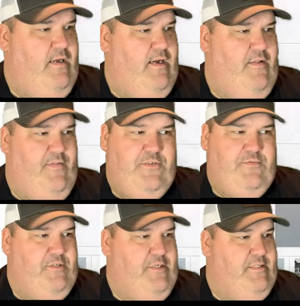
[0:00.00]
Uh, these
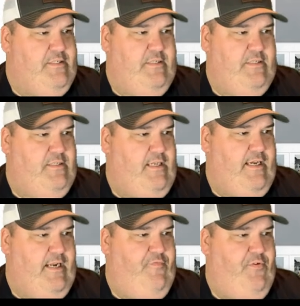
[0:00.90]
were just, I
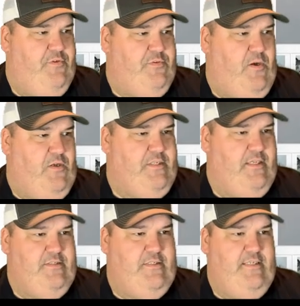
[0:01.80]
got a few small
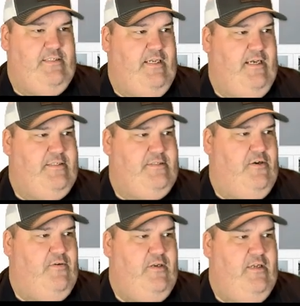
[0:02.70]
cells in these guys.
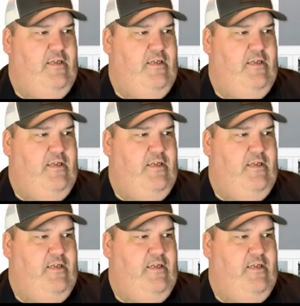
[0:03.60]
So